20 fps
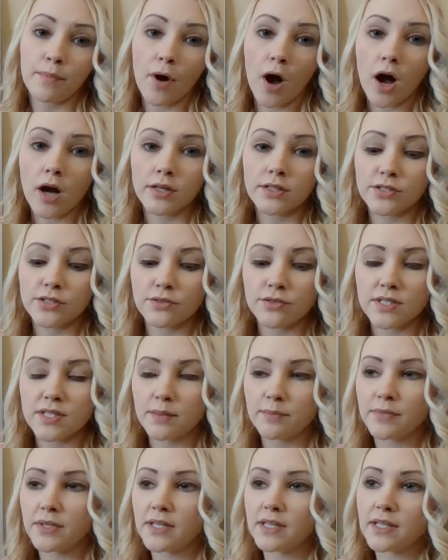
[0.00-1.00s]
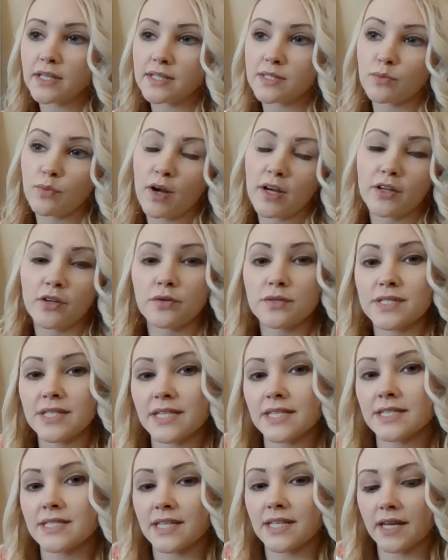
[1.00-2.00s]
box or something, it's what goes
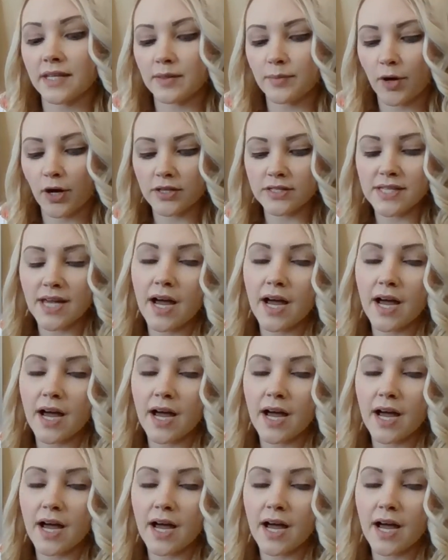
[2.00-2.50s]
inside the box.